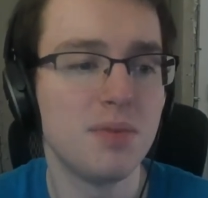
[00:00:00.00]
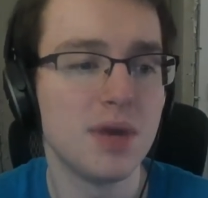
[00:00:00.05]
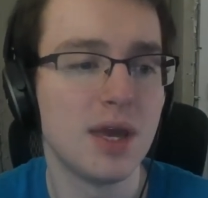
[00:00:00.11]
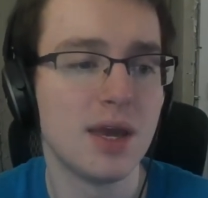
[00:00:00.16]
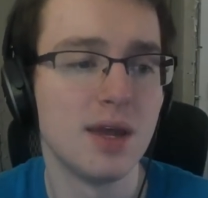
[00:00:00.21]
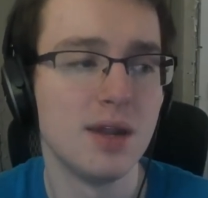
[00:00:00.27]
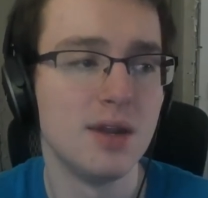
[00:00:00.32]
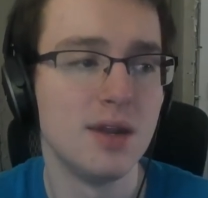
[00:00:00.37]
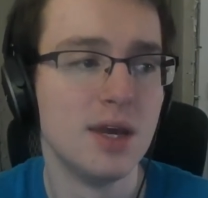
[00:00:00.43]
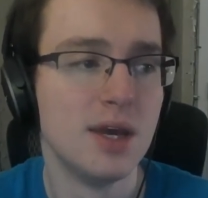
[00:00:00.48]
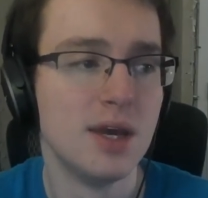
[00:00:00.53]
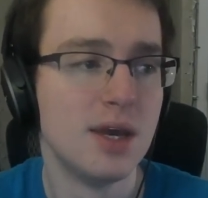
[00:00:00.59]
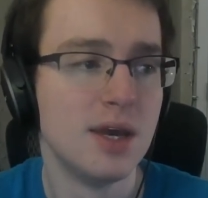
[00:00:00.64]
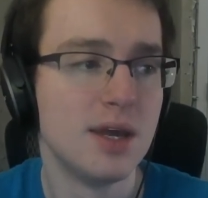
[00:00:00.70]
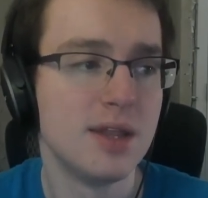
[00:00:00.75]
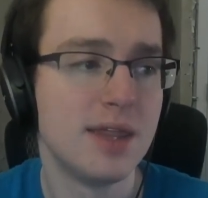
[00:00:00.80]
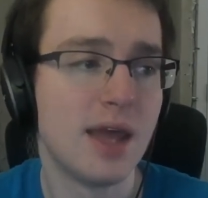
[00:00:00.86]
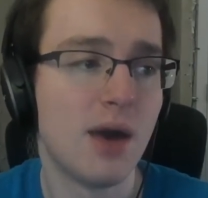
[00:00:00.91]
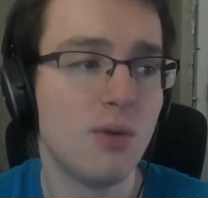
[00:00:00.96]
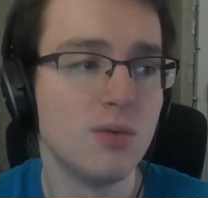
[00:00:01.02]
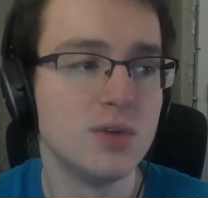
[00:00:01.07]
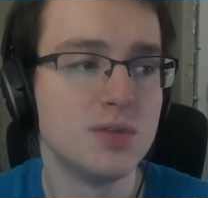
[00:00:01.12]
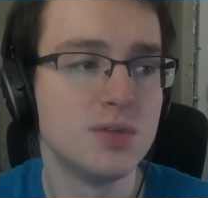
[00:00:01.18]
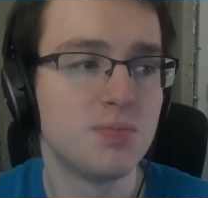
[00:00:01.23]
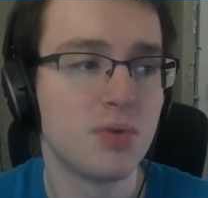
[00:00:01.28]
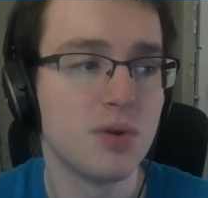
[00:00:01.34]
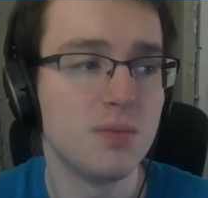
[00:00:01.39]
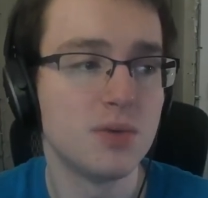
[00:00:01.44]
And that was
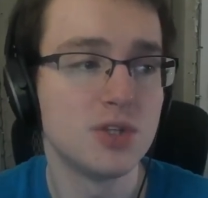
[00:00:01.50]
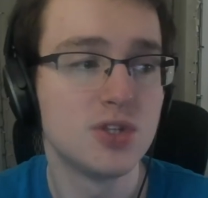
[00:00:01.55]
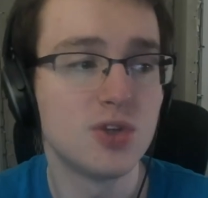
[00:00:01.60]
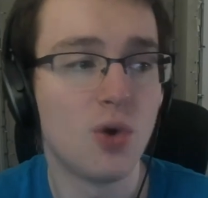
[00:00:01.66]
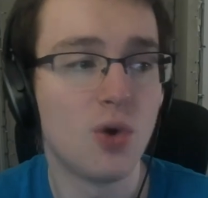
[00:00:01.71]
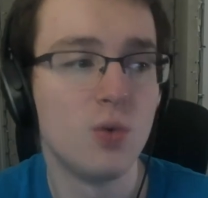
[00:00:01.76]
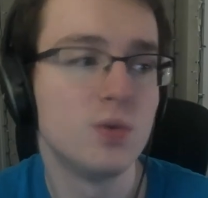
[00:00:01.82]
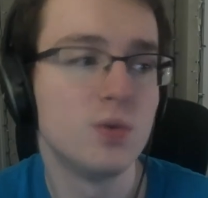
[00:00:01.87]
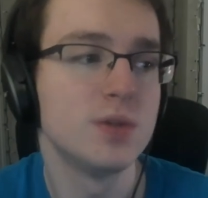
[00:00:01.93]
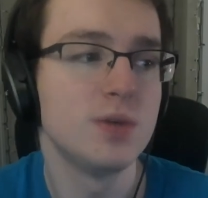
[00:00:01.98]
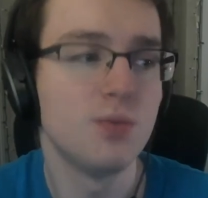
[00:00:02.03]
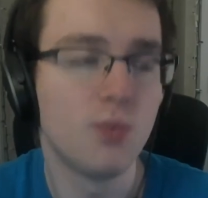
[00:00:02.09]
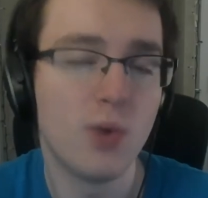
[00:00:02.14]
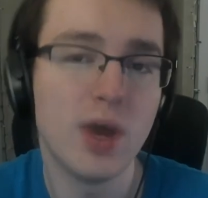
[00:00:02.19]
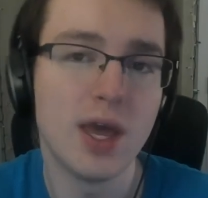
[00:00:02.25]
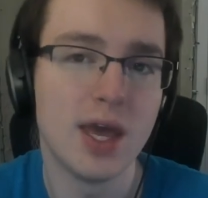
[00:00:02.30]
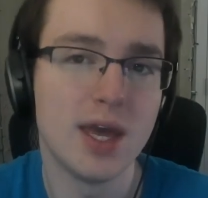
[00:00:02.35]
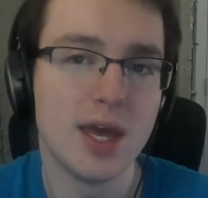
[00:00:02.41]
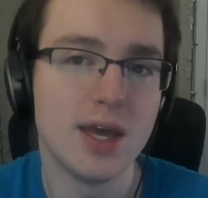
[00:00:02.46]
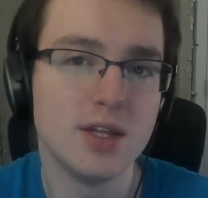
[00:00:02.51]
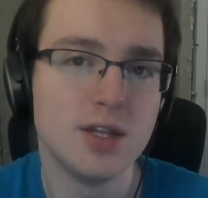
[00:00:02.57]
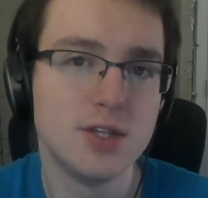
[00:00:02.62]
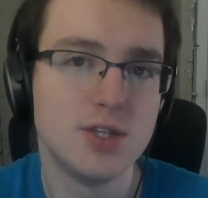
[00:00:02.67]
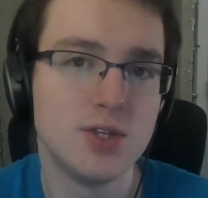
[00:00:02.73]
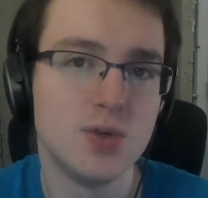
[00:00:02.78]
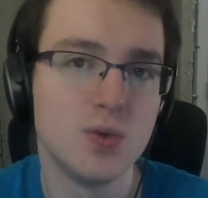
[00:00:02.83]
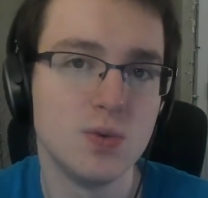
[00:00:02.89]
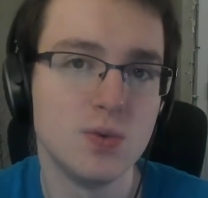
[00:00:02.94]
pretty much the only way
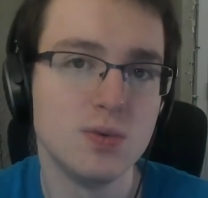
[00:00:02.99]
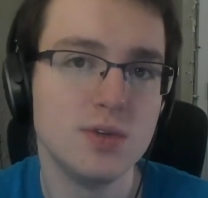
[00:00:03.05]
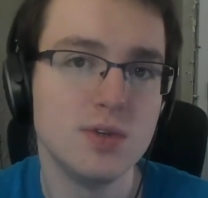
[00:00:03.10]
to